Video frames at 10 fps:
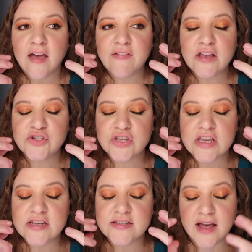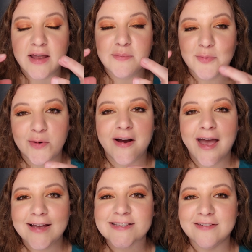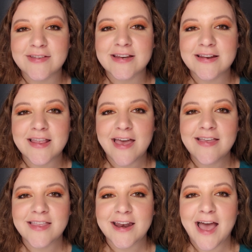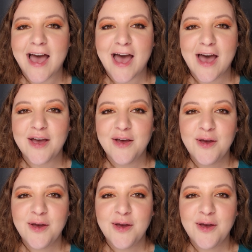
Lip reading: actually done more activity today than I